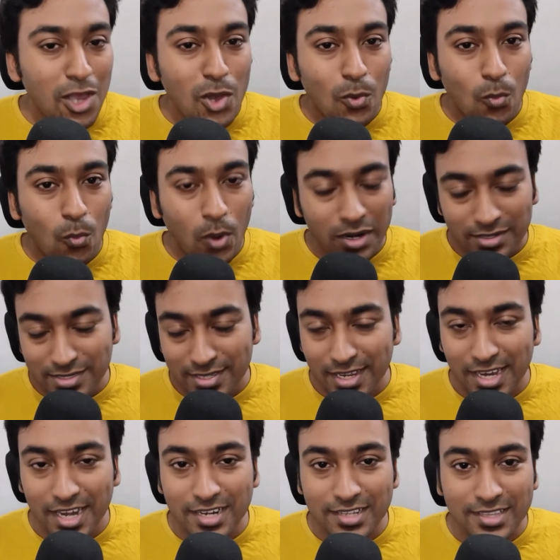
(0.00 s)
once
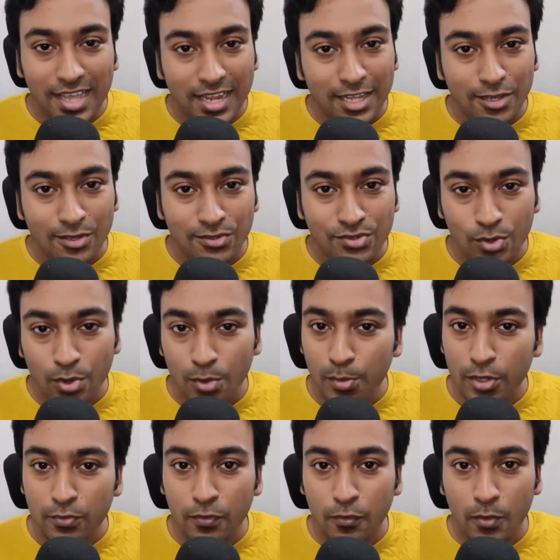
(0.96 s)
again, thank you so much
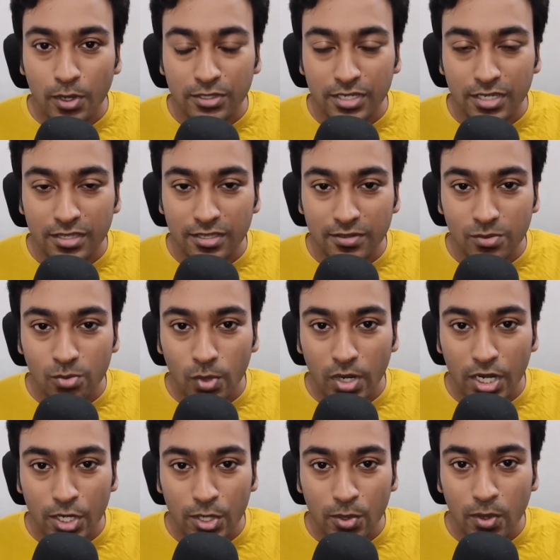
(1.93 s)
for watching this
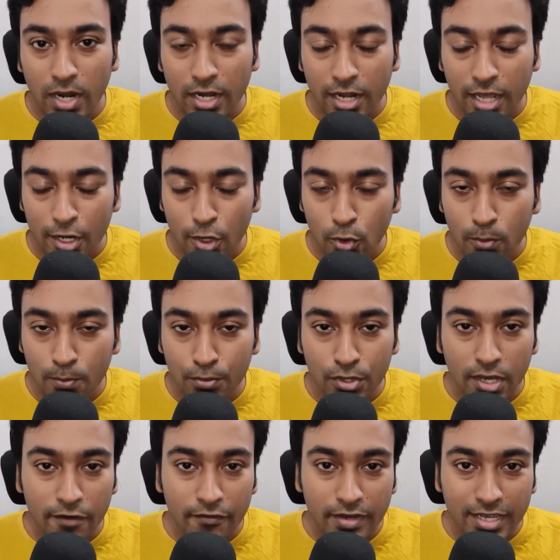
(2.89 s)
video and I hope you
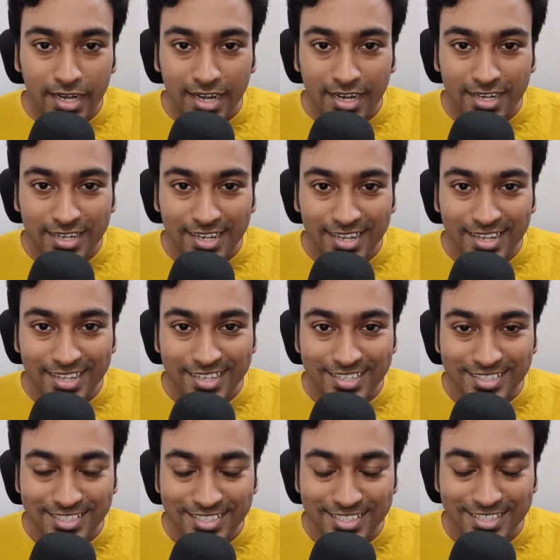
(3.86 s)
have a great day.
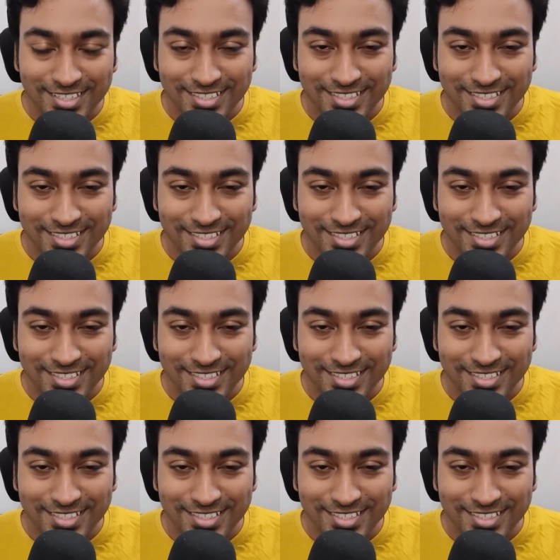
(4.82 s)
Cheers.